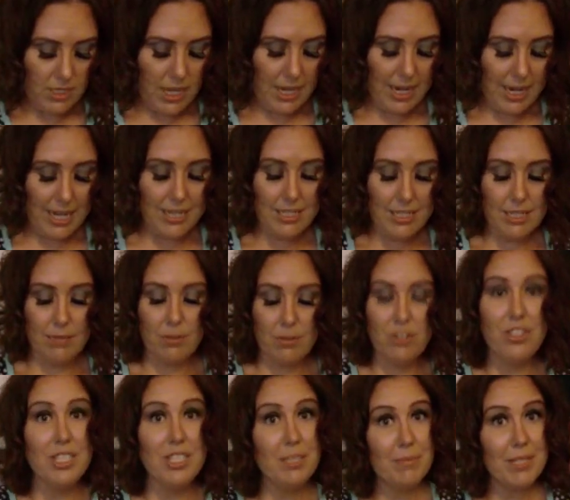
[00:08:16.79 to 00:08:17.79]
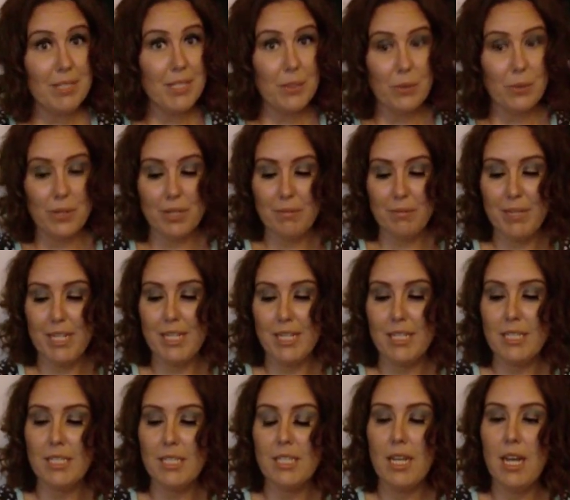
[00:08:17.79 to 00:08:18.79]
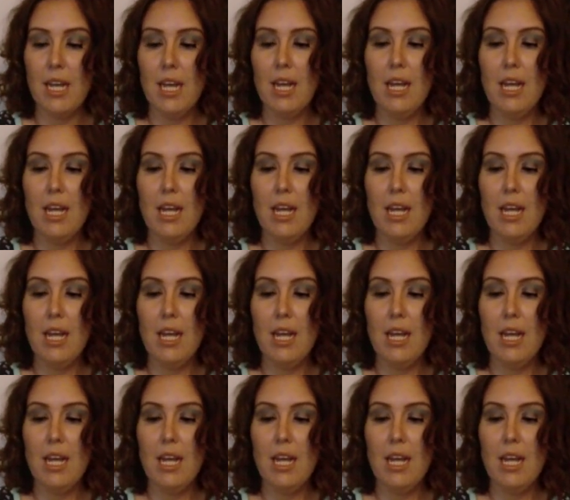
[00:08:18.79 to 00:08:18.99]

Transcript: I got some Christmas ornaments.